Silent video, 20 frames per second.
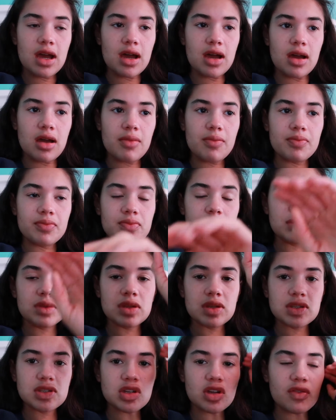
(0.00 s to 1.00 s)
um
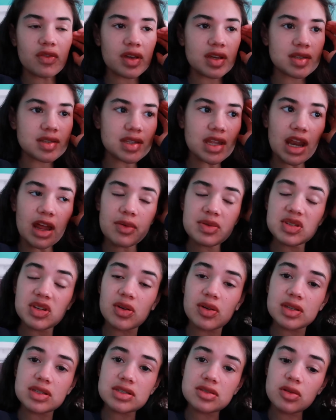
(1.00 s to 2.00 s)
service that I was
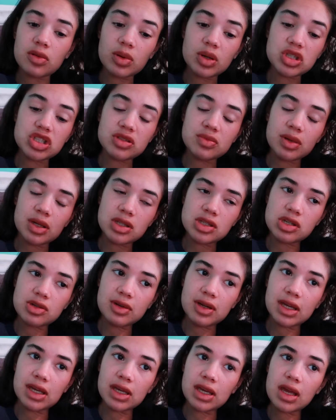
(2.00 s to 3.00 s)
going to originally be
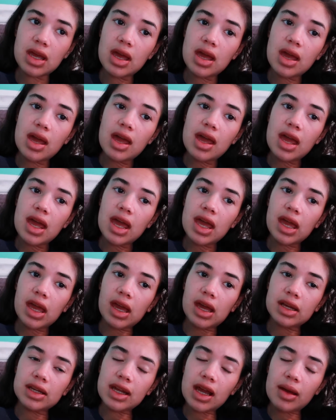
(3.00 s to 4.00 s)
doing.
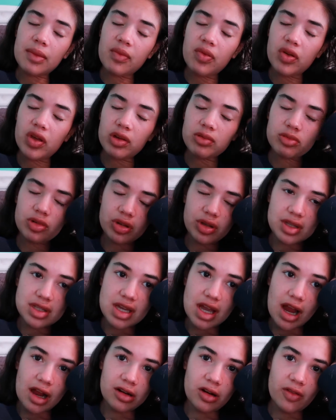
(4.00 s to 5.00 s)
And yeah, I'm feeling really
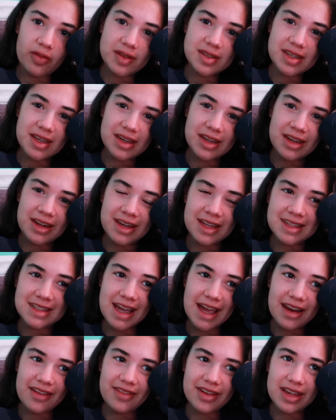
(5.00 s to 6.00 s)
tired all of a sudden. It's
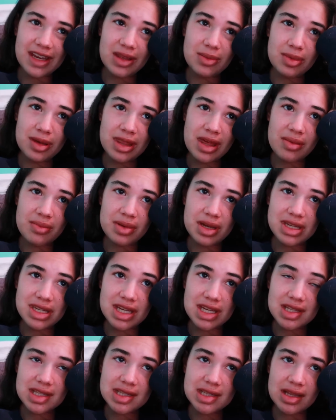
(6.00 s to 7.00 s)
kind of hitting me that
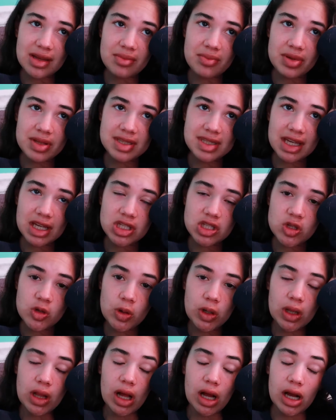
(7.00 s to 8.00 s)
midday slump. It's like
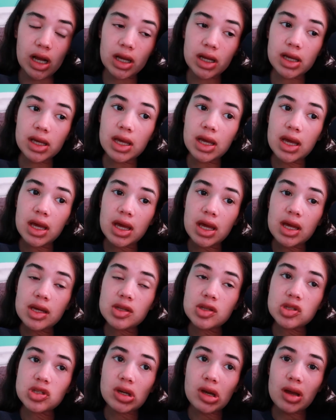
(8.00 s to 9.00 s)
2 o'clock.
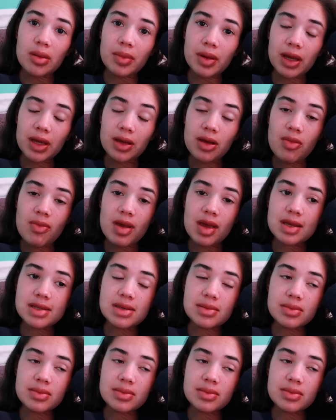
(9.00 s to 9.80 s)
So I might go make